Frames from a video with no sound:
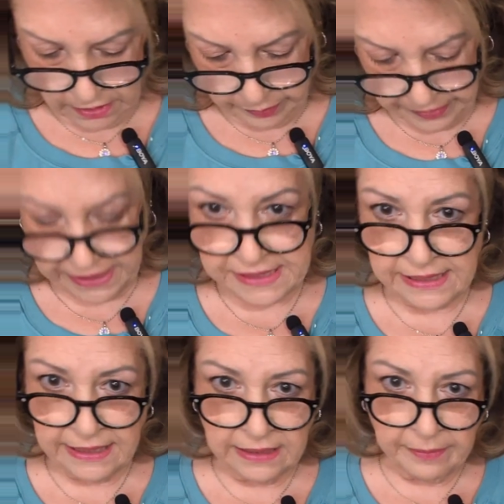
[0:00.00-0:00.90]
place
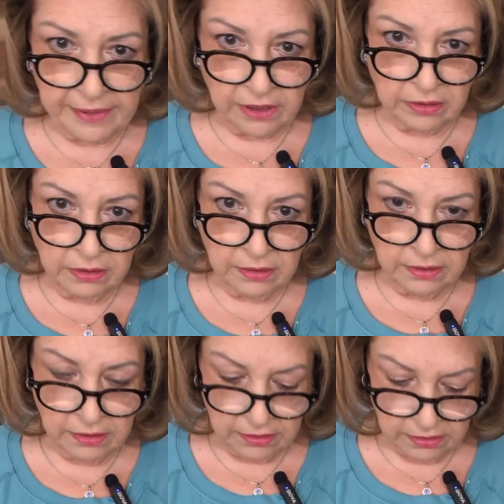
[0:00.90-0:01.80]
it in the middle.
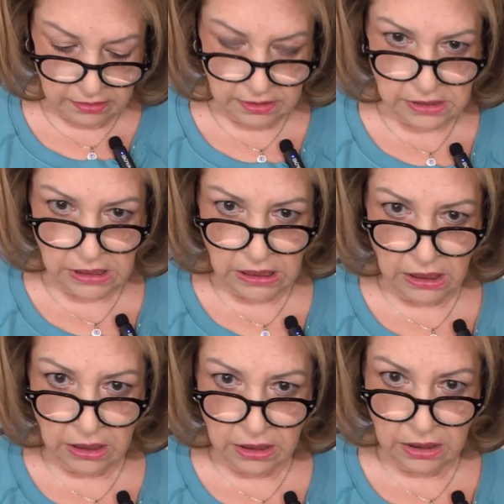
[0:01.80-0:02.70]
You see that?